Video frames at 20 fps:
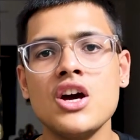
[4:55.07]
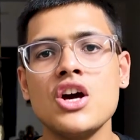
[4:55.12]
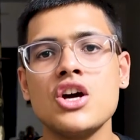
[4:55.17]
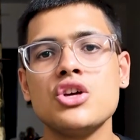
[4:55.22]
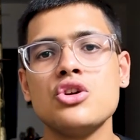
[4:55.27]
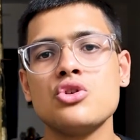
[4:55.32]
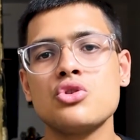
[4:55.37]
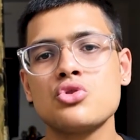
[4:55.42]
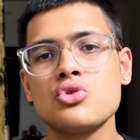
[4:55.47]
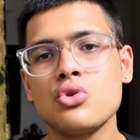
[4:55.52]

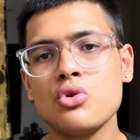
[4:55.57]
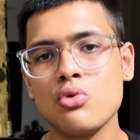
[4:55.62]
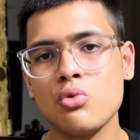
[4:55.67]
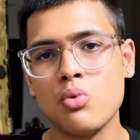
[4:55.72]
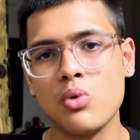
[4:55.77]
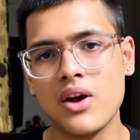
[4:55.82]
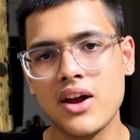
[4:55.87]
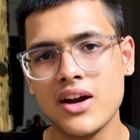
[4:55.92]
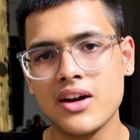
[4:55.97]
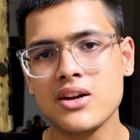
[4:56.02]
You should
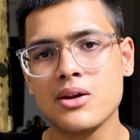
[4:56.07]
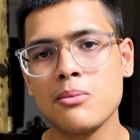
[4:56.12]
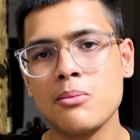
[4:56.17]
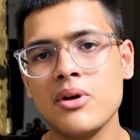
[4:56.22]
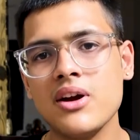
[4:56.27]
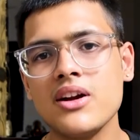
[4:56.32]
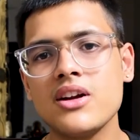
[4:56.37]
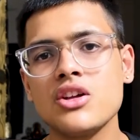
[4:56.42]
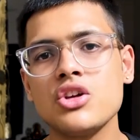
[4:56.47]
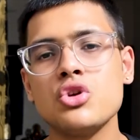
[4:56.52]
wait a
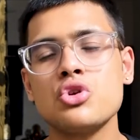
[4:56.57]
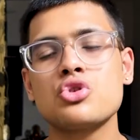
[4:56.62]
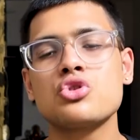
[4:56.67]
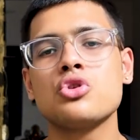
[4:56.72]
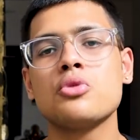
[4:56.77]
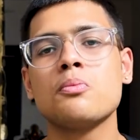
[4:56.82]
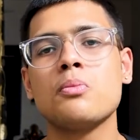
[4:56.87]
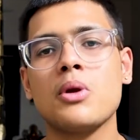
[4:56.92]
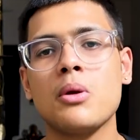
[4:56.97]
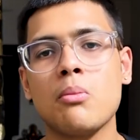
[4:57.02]
bit, you
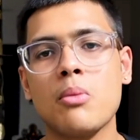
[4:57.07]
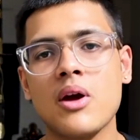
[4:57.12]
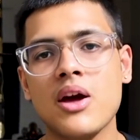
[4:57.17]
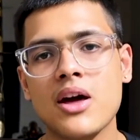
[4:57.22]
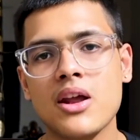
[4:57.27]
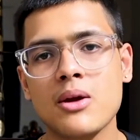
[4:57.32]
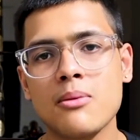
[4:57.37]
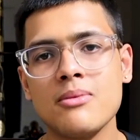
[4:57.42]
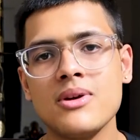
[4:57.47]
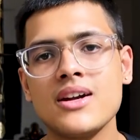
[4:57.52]
should
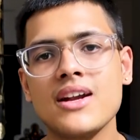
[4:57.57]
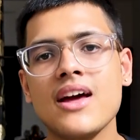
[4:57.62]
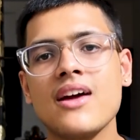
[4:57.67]
prepare a bit,